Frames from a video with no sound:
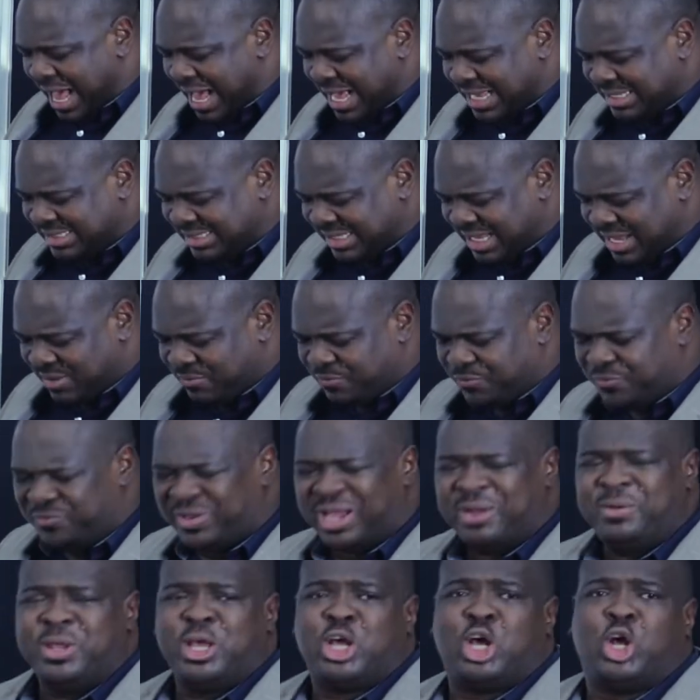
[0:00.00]
has a
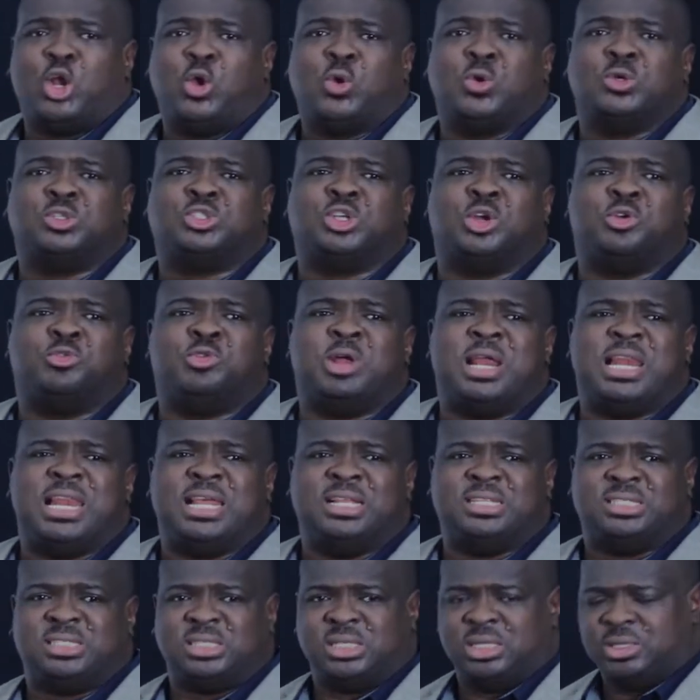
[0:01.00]
very close
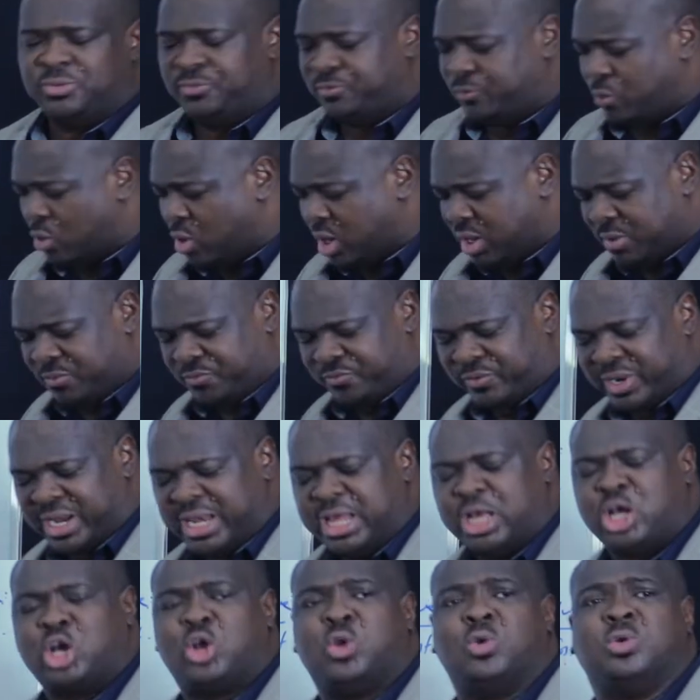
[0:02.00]
relative or a
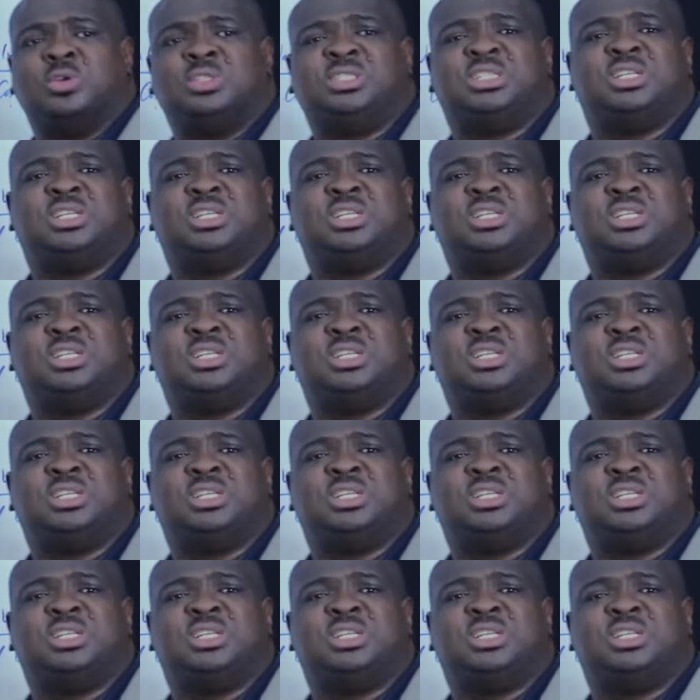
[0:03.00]
very close